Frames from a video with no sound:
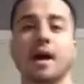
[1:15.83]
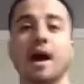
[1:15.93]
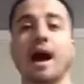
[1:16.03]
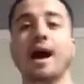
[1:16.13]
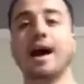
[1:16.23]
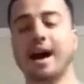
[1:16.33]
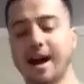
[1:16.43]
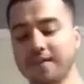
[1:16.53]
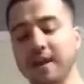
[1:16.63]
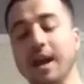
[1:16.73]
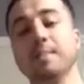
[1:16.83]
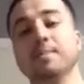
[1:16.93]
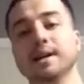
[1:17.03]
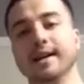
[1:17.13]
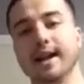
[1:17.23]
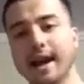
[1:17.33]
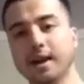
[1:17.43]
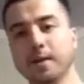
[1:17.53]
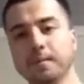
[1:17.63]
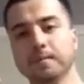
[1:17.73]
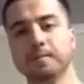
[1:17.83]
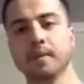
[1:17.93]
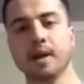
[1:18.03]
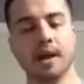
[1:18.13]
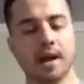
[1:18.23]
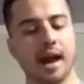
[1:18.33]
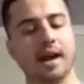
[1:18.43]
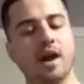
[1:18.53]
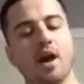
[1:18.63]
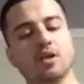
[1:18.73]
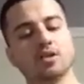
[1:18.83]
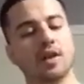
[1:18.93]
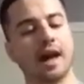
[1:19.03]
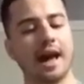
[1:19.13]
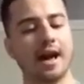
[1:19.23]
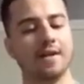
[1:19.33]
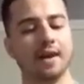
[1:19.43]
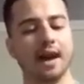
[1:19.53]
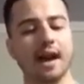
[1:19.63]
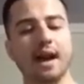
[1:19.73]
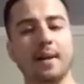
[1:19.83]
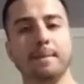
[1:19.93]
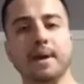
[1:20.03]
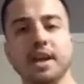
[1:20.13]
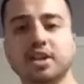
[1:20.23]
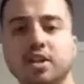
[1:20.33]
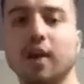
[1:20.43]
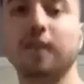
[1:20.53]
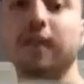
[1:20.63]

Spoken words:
I have a banana and I also have a picture of